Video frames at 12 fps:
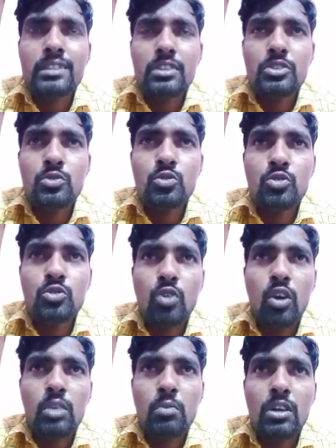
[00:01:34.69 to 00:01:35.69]
a huge
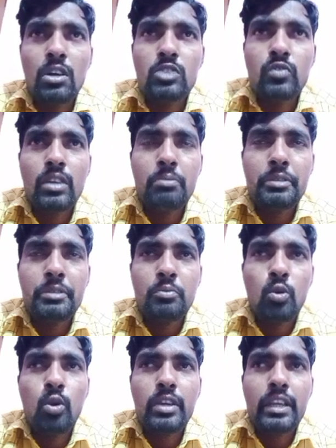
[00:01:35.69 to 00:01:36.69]
rock mass will be
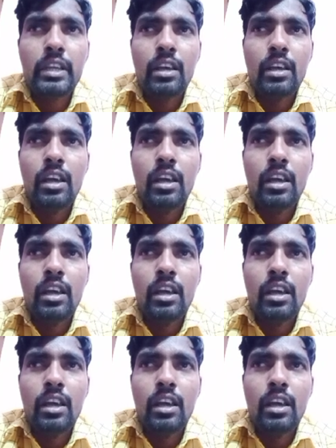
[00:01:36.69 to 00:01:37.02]
broken,